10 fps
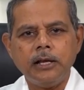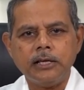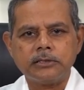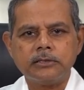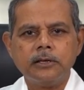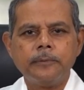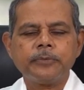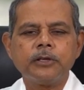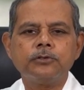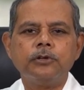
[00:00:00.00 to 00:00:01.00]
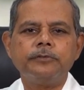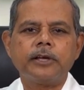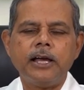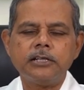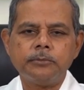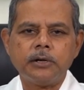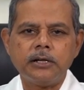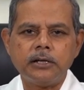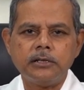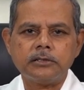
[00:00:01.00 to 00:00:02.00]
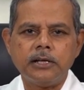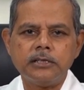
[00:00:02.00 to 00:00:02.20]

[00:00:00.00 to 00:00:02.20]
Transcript: less. So if the calcium content is